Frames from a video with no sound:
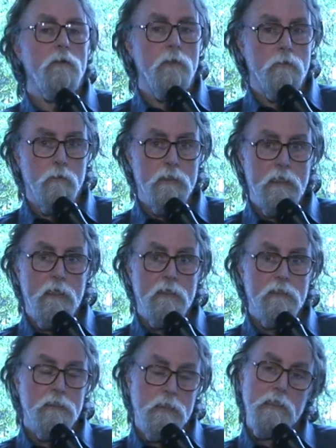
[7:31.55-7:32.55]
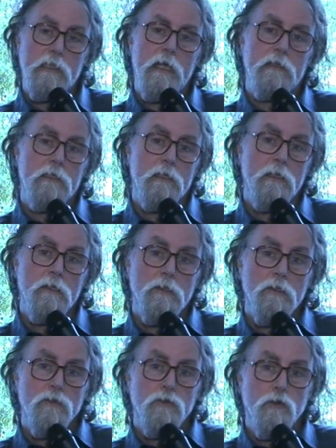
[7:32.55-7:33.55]
that when he has seen that,
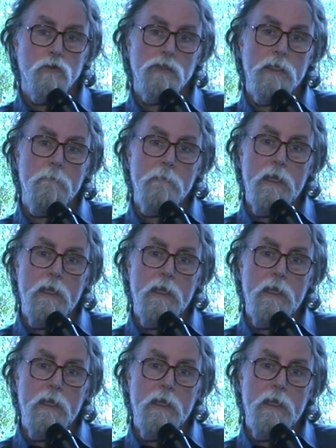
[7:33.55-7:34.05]
you'll see